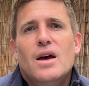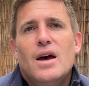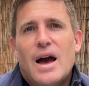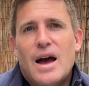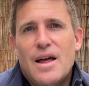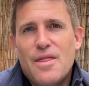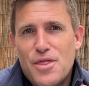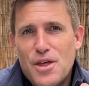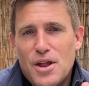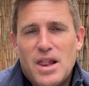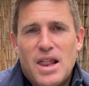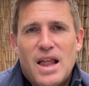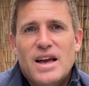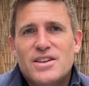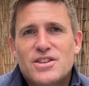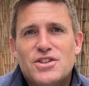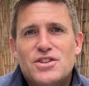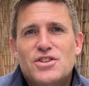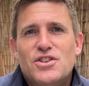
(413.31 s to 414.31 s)
And the
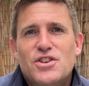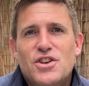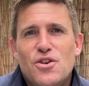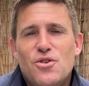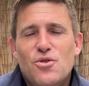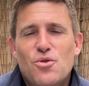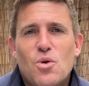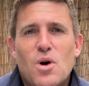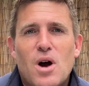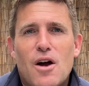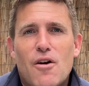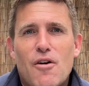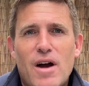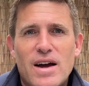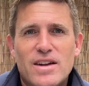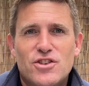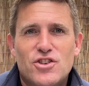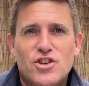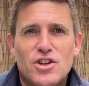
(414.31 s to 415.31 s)
last two are
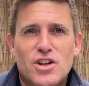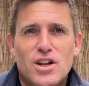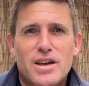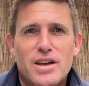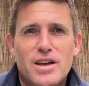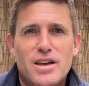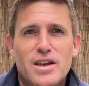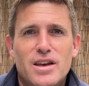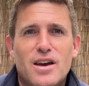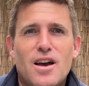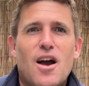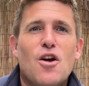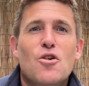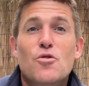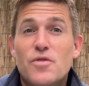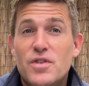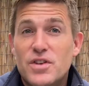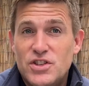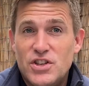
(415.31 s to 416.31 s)
actually
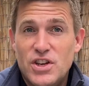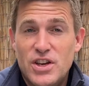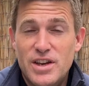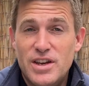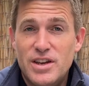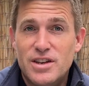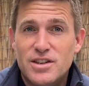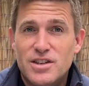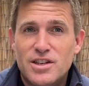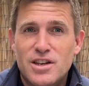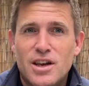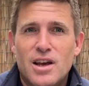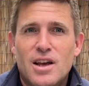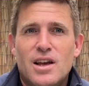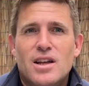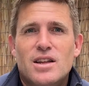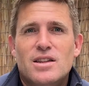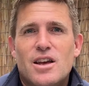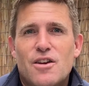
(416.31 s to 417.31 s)
overseas.
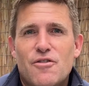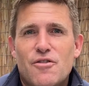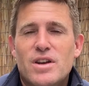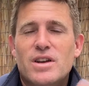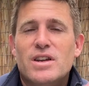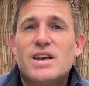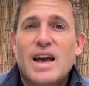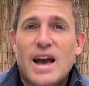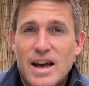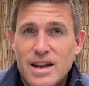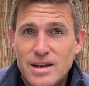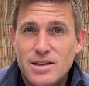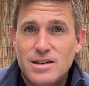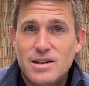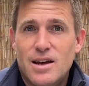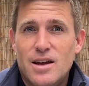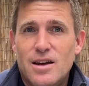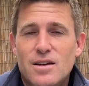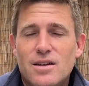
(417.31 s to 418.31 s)
They're in
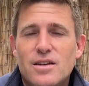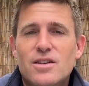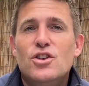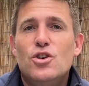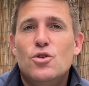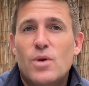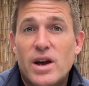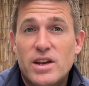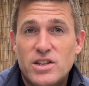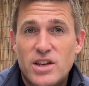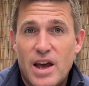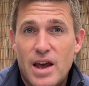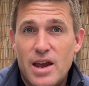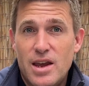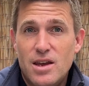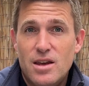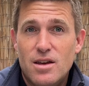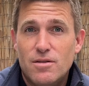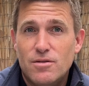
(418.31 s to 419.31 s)
Canada,
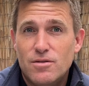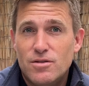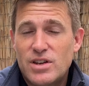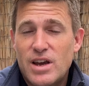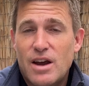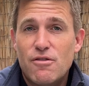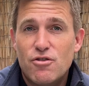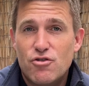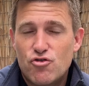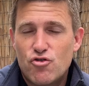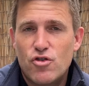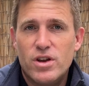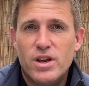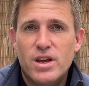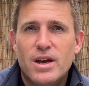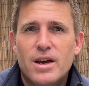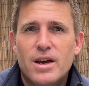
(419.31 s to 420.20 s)
USA territory.